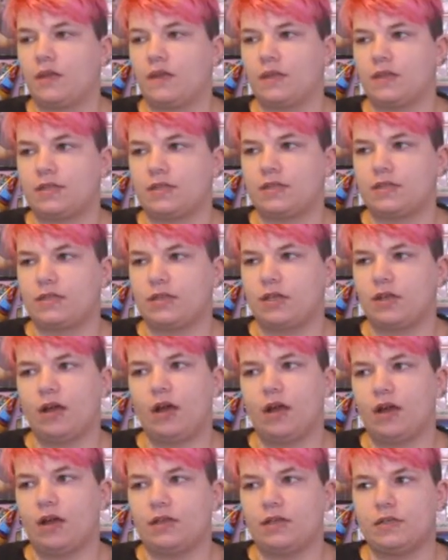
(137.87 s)
this
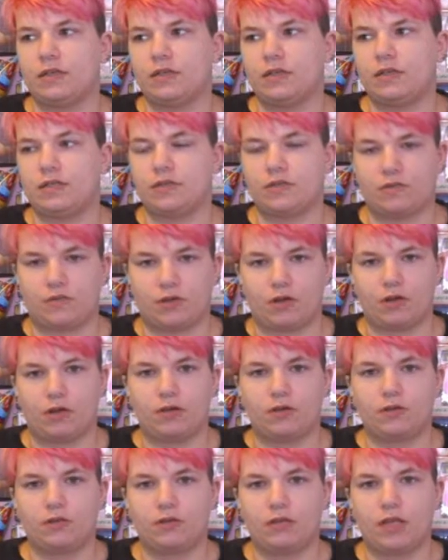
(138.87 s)
uh, disorder
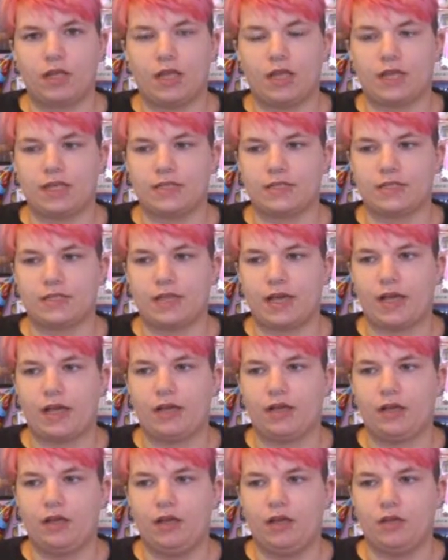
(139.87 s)
is
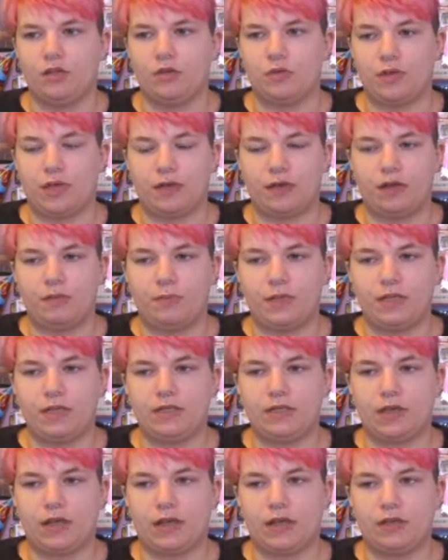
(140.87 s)
that you cannot be
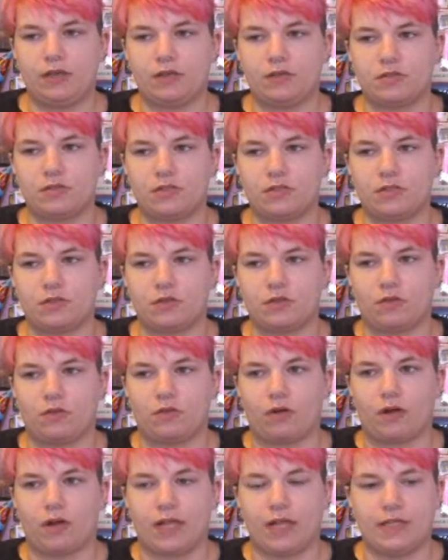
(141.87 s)
diagnosed until you
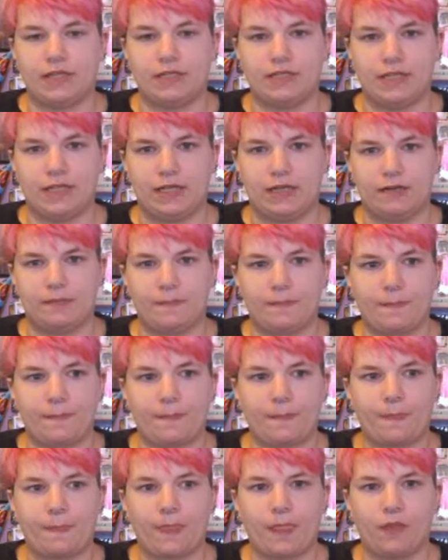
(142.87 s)
are eighteen
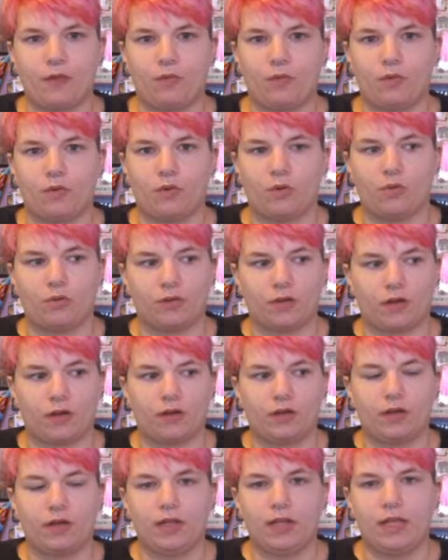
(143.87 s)
or older,